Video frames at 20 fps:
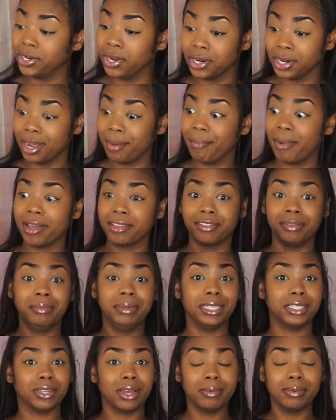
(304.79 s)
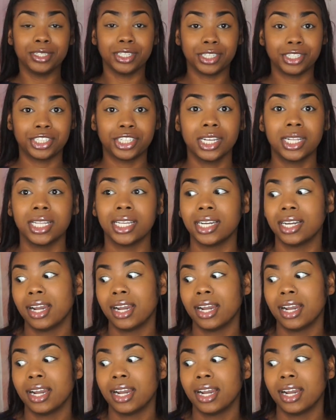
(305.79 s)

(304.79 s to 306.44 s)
Y'all not bothering me. So I was just chilling.